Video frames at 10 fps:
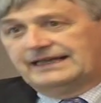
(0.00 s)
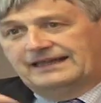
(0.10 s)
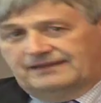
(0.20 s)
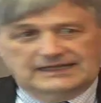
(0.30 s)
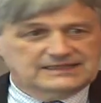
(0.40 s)

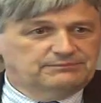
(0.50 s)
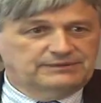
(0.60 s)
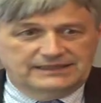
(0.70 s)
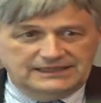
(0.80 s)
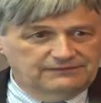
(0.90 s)
again, that's a
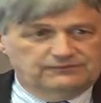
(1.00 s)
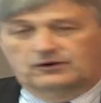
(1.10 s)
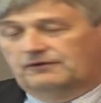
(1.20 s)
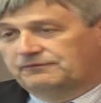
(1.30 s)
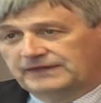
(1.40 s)
belief
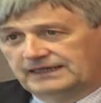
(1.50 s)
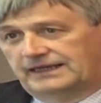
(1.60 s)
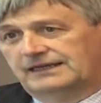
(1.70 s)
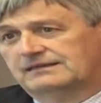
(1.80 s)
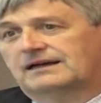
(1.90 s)
or a
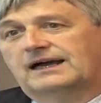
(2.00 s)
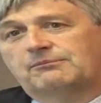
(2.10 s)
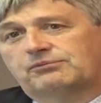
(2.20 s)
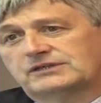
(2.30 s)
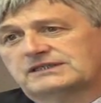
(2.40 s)
feeling, I
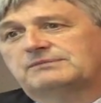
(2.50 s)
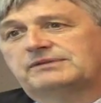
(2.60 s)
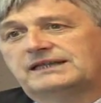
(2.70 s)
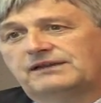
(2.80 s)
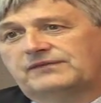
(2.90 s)
personally
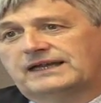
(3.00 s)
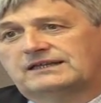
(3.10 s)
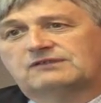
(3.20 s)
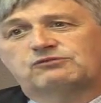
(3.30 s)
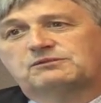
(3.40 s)
believe that
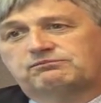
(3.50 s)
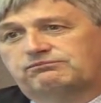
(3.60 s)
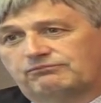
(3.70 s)
it would